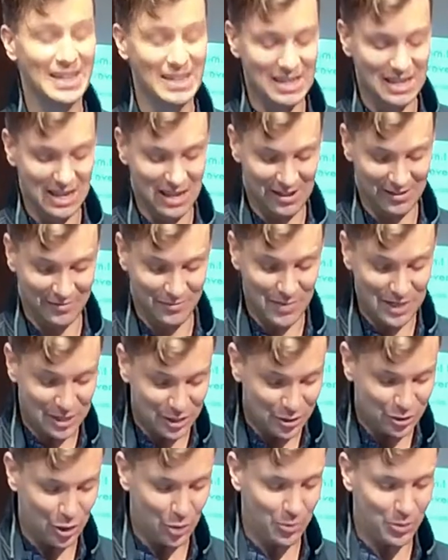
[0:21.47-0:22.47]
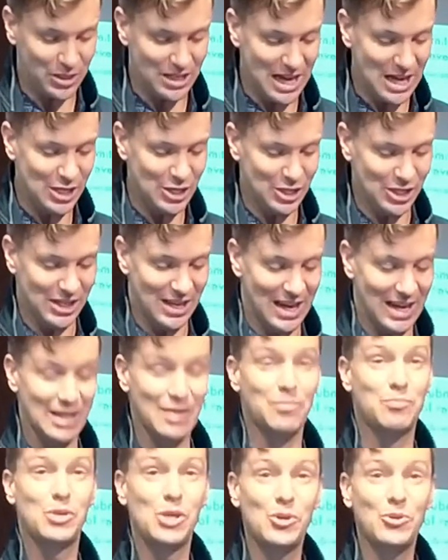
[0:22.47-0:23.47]
of misinterpretation and
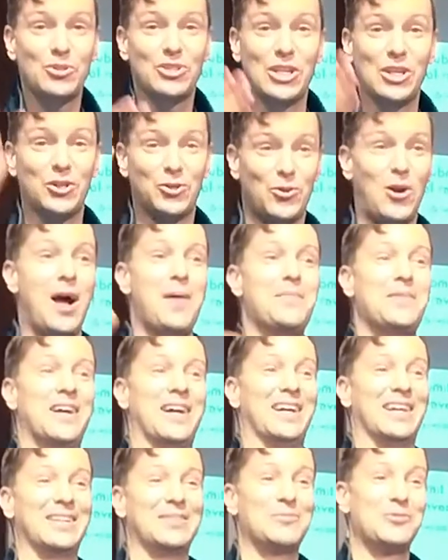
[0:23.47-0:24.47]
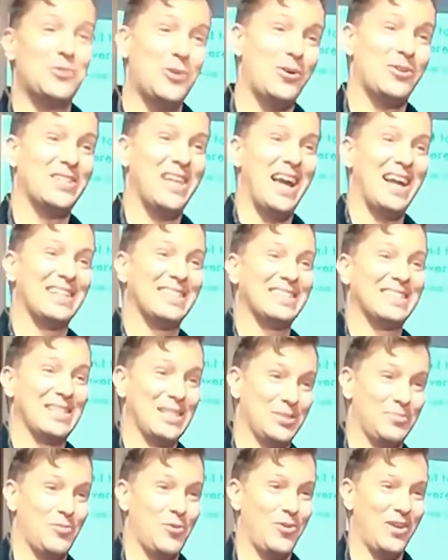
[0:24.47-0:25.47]
abuse and trauma with our text this
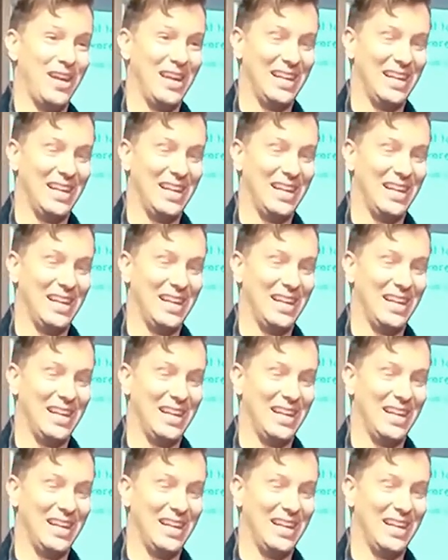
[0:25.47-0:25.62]
morning.